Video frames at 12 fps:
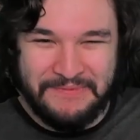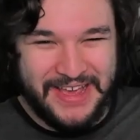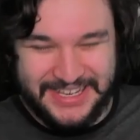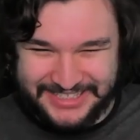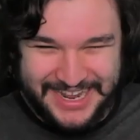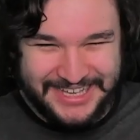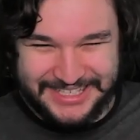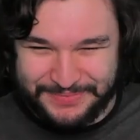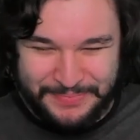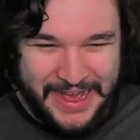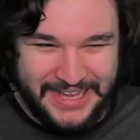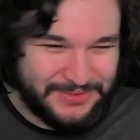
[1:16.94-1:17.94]
mistakes as
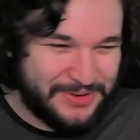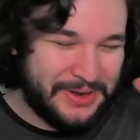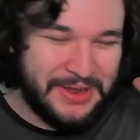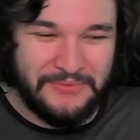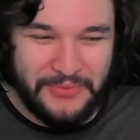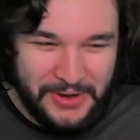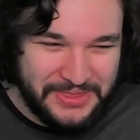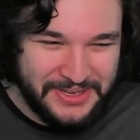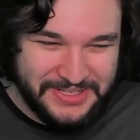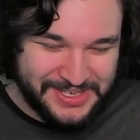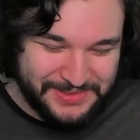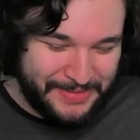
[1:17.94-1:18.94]
possible. You want to avoid
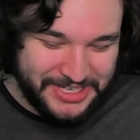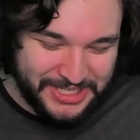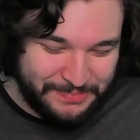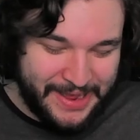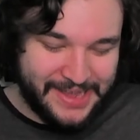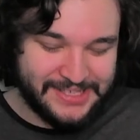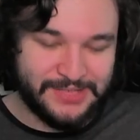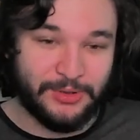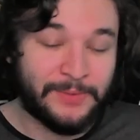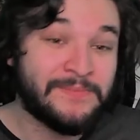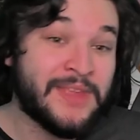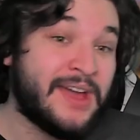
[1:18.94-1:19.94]
those as much as
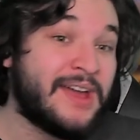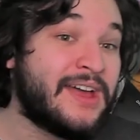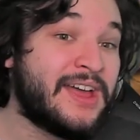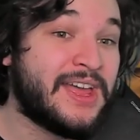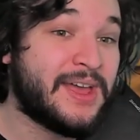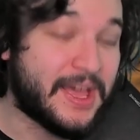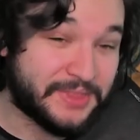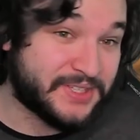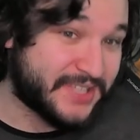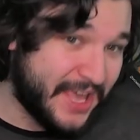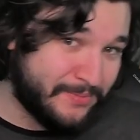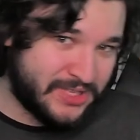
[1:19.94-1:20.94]
possible. At the
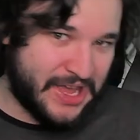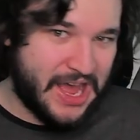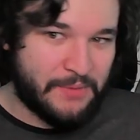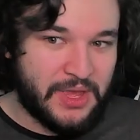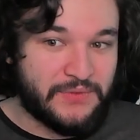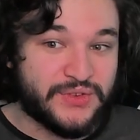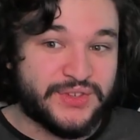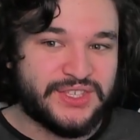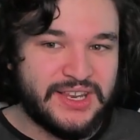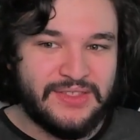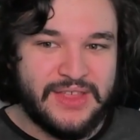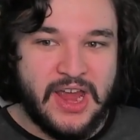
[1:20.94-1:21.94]
same time, if you're
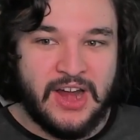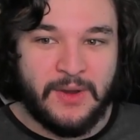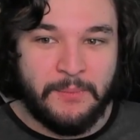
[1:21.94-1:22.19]
sitting there